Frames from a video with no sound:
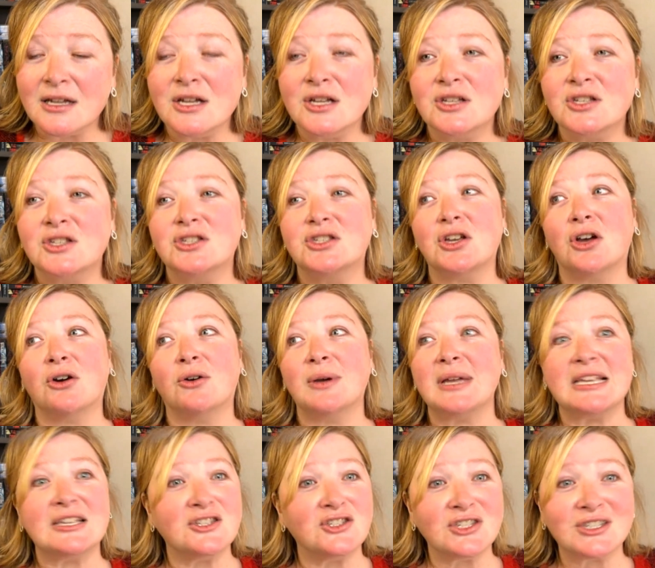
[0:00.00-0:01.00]
So
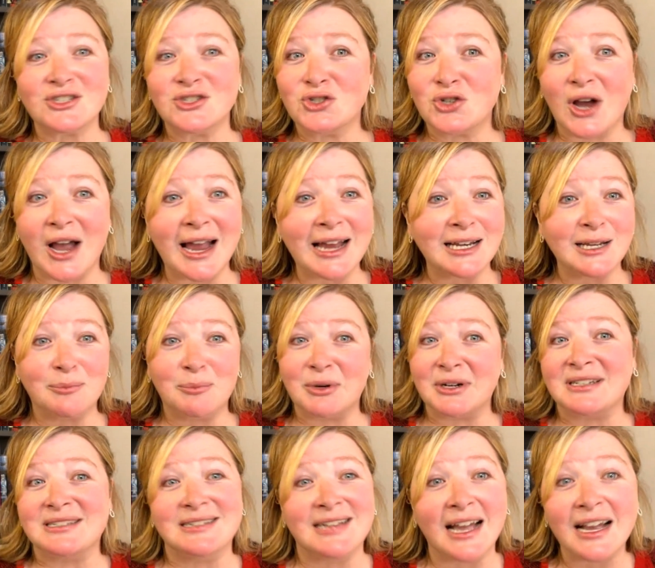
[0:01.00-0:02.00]
he's just trying to
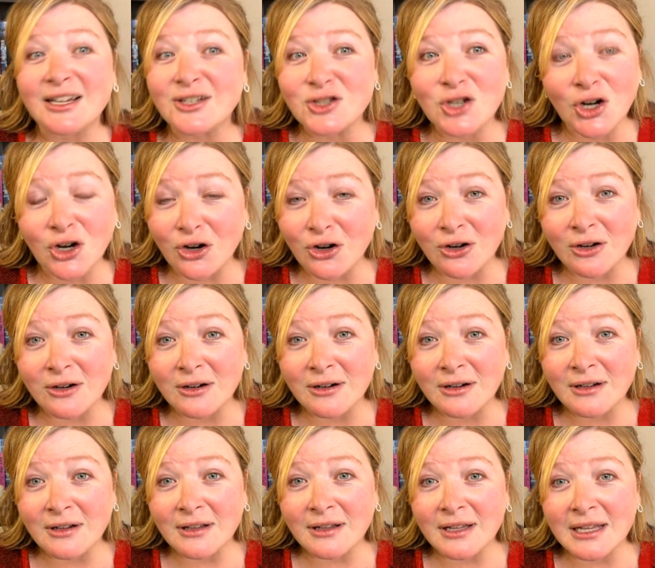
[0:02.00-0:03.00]
protect her.
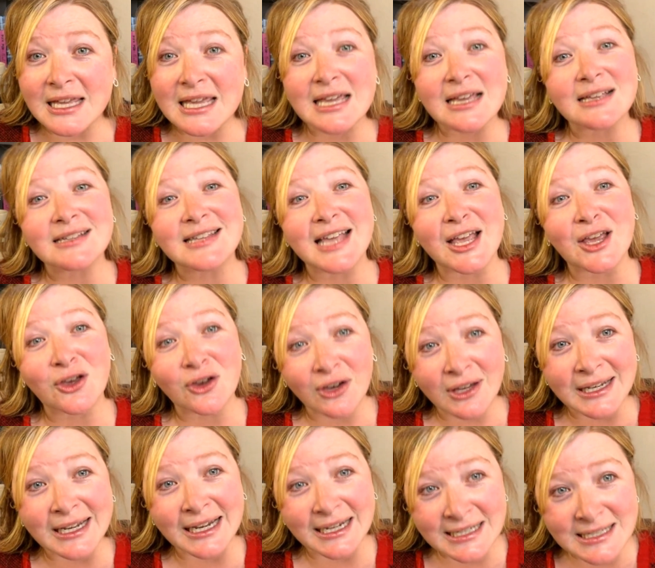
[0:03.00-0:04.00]
He is a good
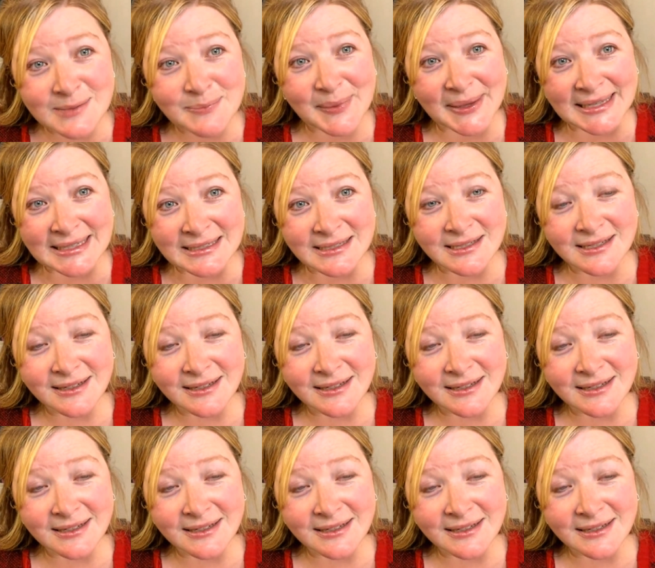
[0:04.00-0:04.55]
husband.